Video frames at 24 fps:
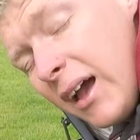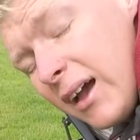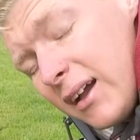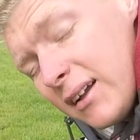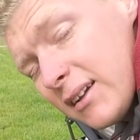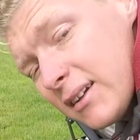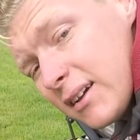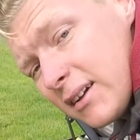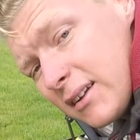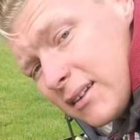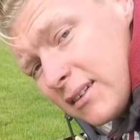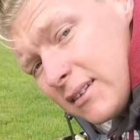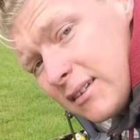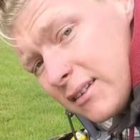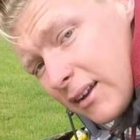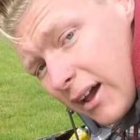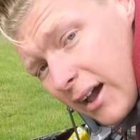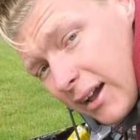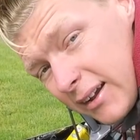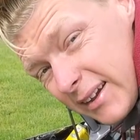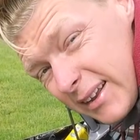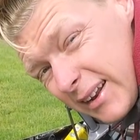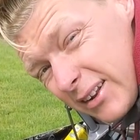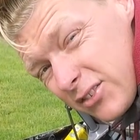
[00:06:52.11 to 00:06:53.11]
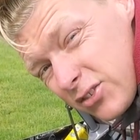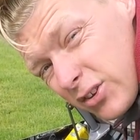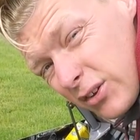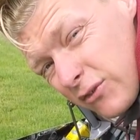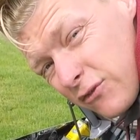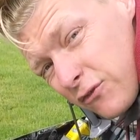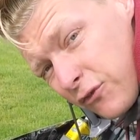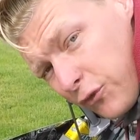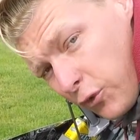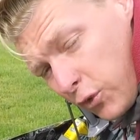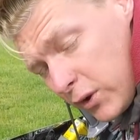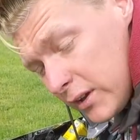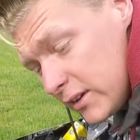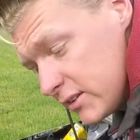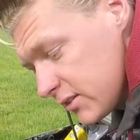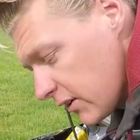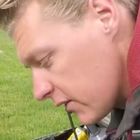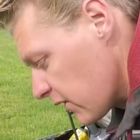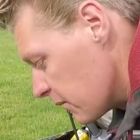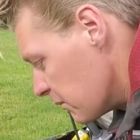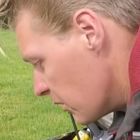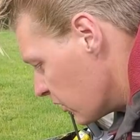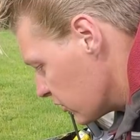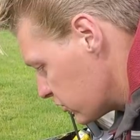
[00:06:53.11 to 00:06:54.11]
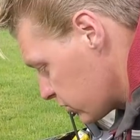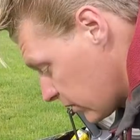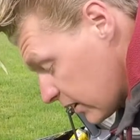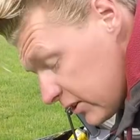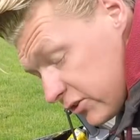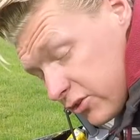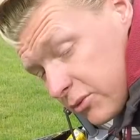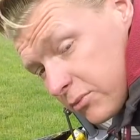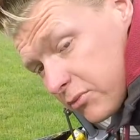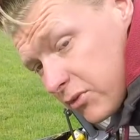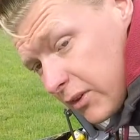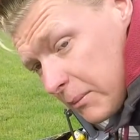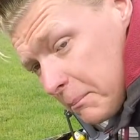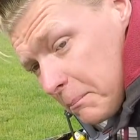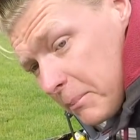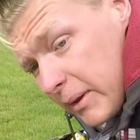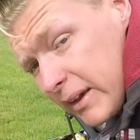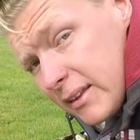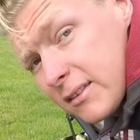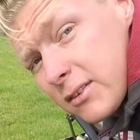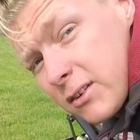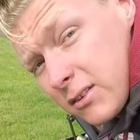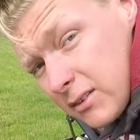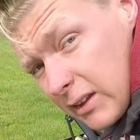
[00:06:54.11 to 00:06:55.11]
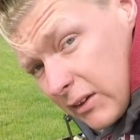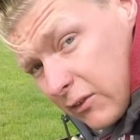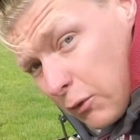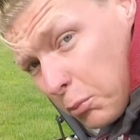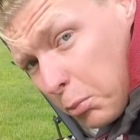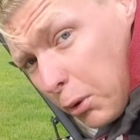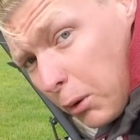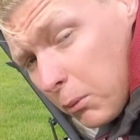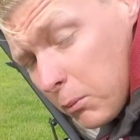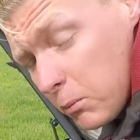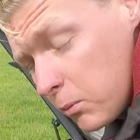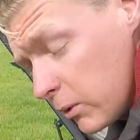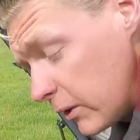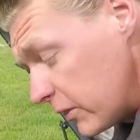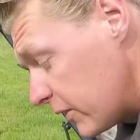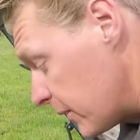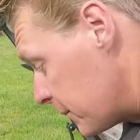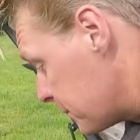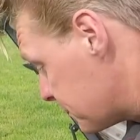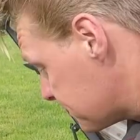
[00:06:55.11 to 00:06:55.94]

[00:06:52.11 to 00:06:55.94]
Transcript: can actually freeze on the motorway. It's something Beetles have a problem with,